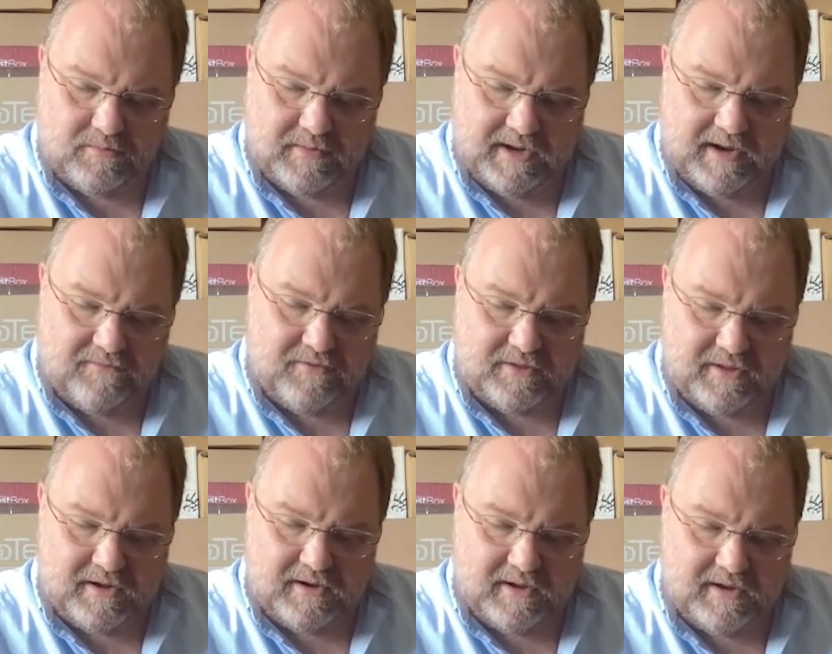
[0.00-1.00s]
in
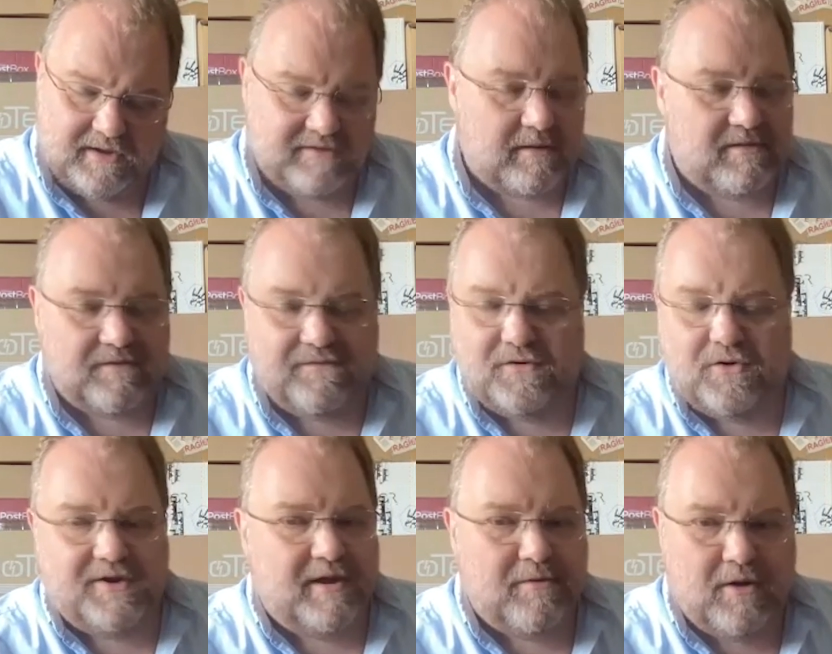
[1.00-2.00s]
everything except it
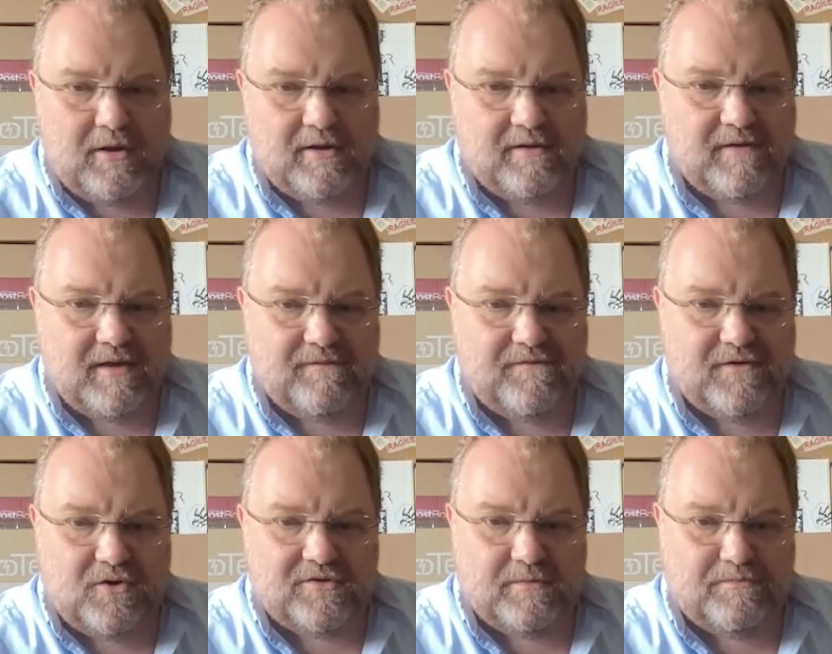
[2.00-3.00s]
forgot
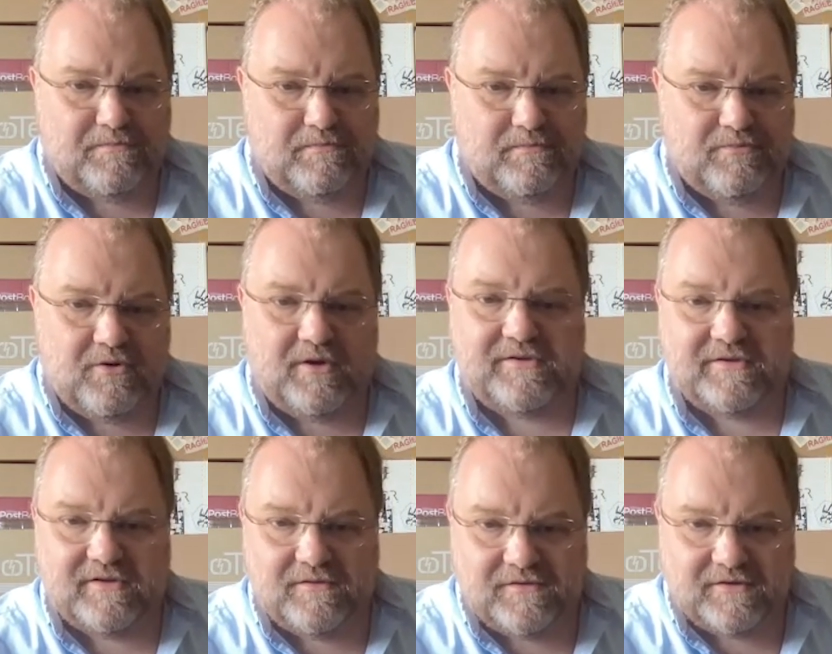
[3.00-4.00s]
to price
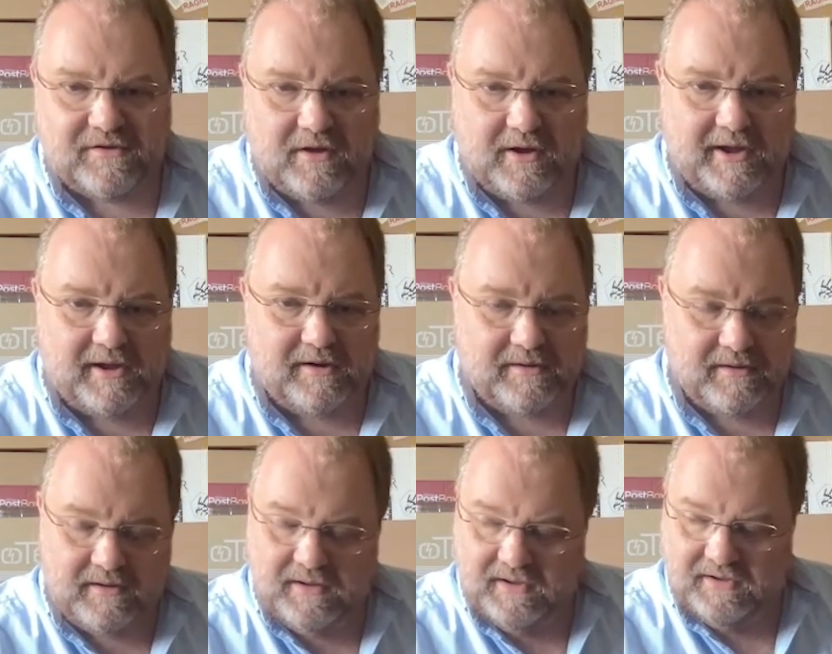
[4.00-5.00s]
itself as high-end.
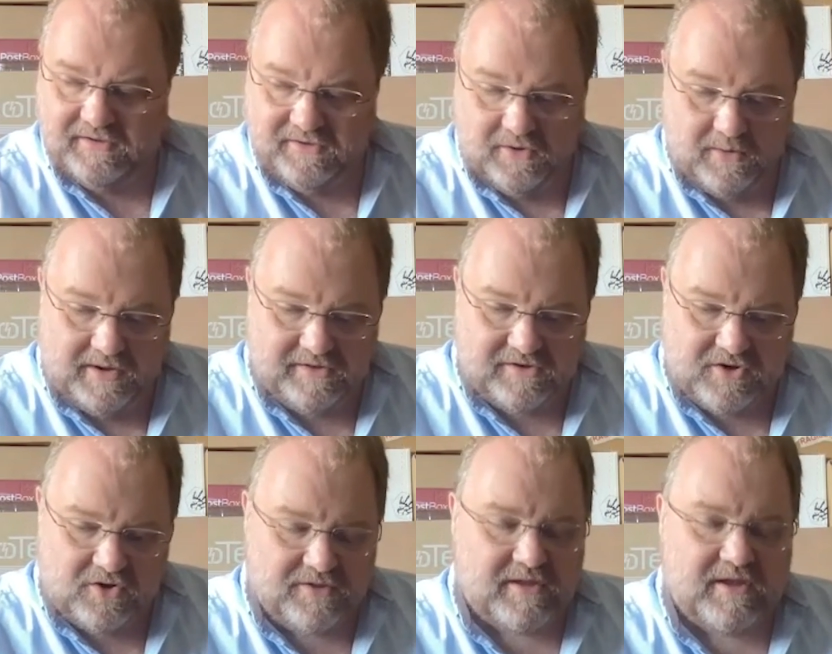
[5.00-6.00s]
So it's
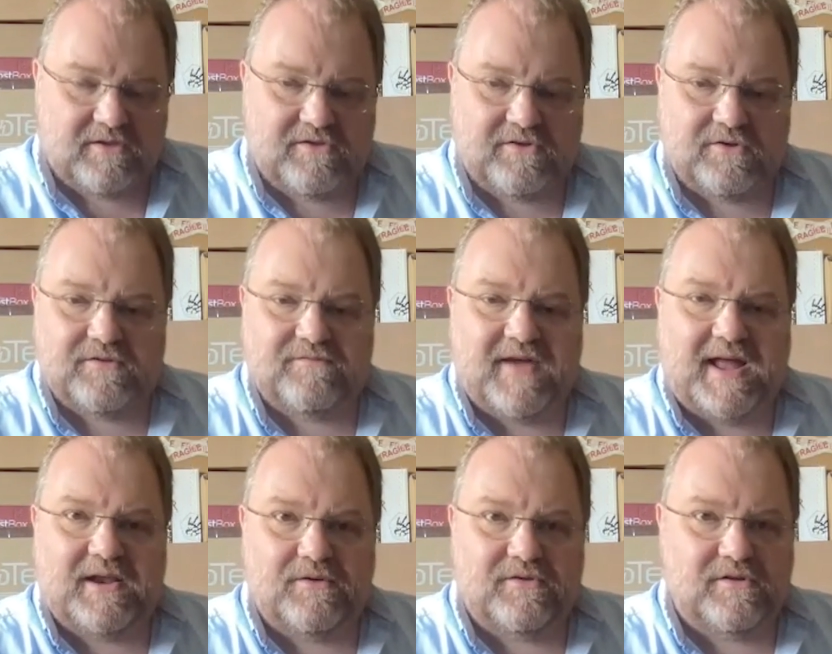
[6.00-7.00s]
got the sort of
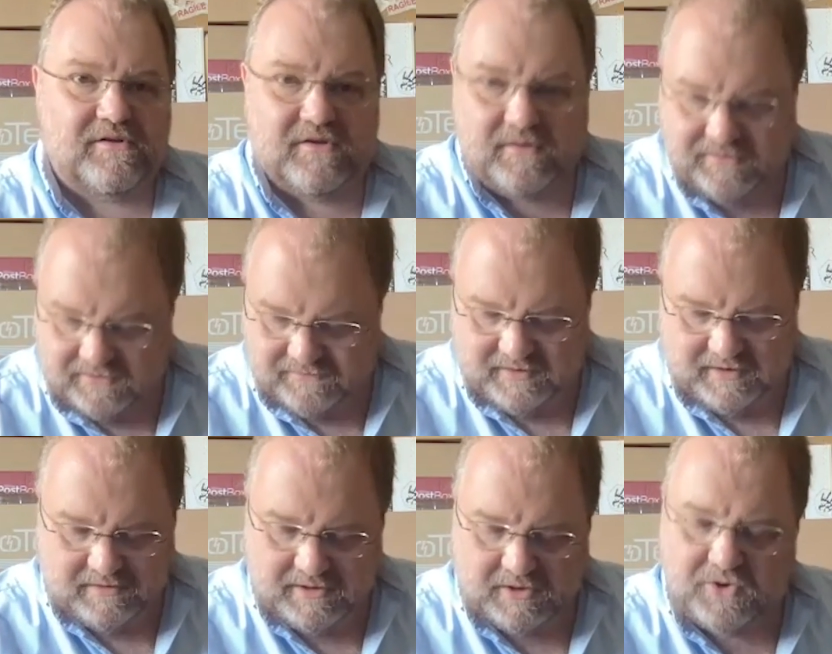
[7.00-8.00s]
values in terms of, you
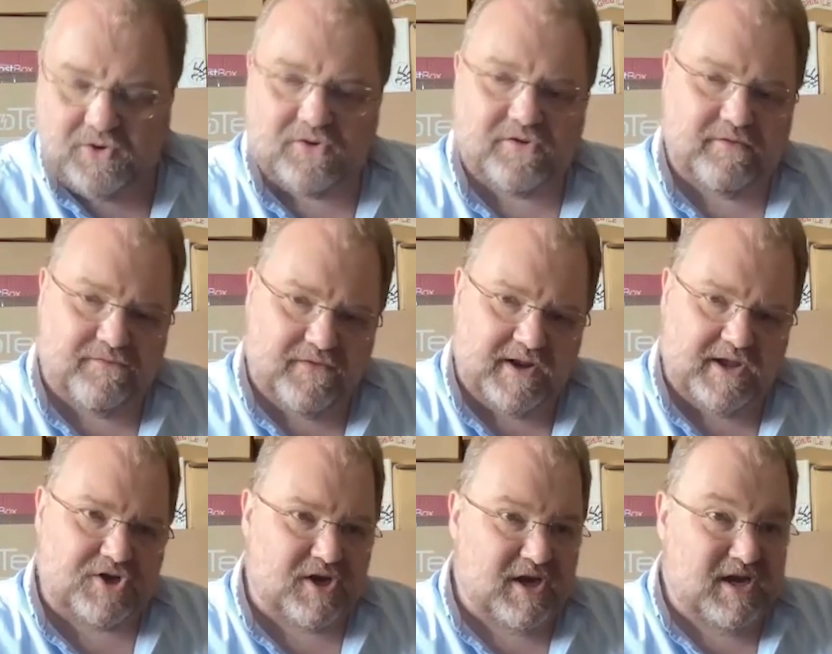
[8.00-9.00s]
know, the looks, the
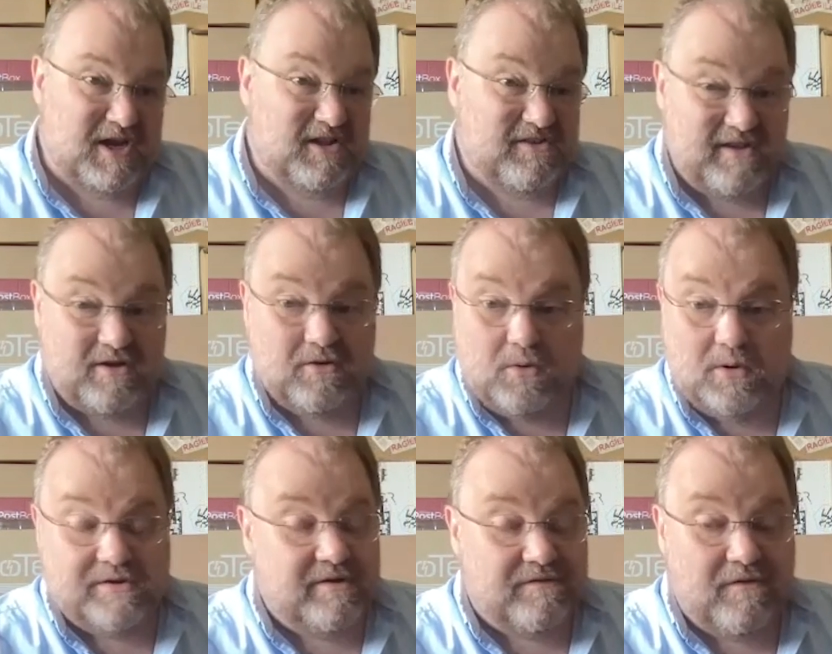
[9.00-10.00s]
finish, sound
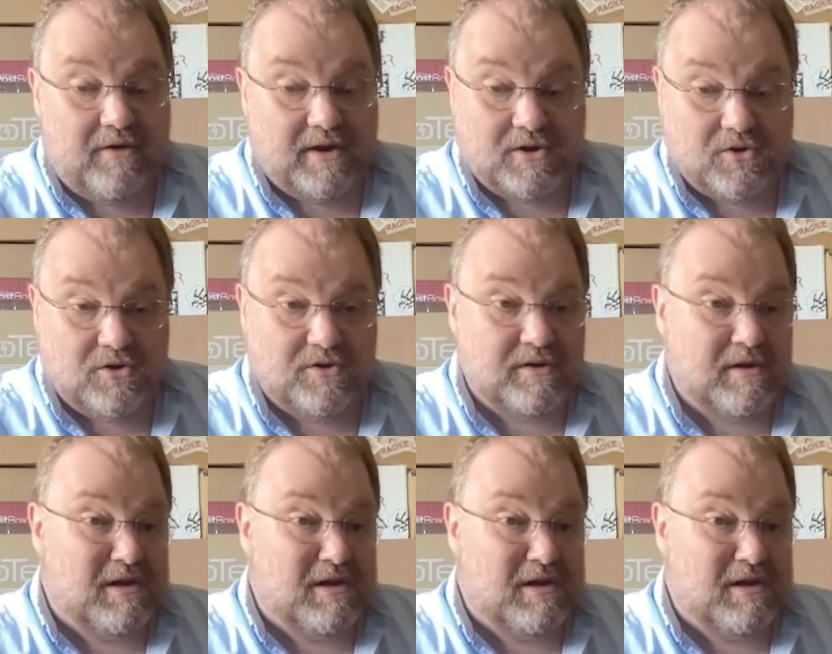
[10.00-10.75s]
quality is very good.